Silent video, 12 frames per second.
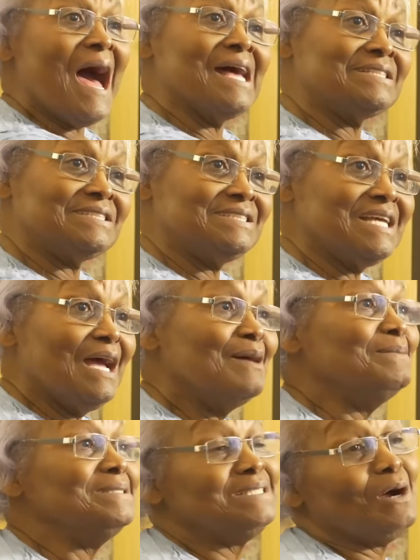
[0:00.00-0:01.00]
As
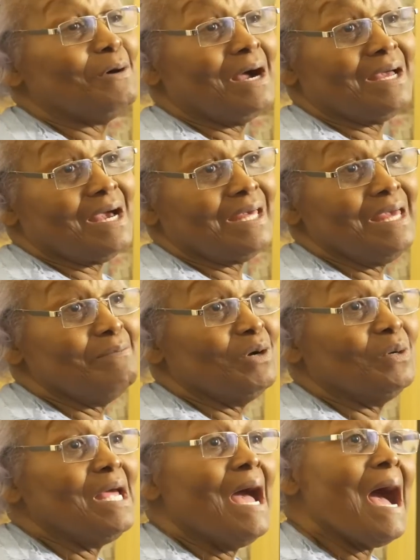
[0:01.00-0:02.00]
Mr. Walker
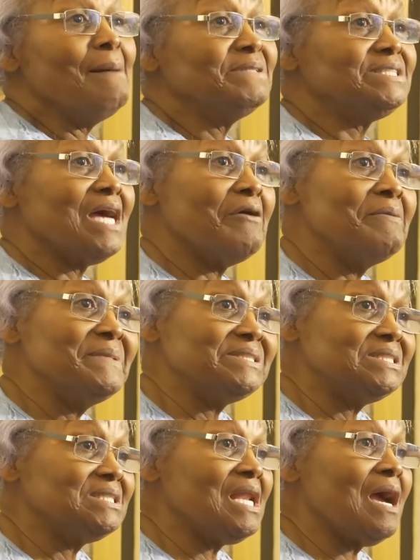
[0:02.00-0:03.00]
came out, I'm sorry, Mrs.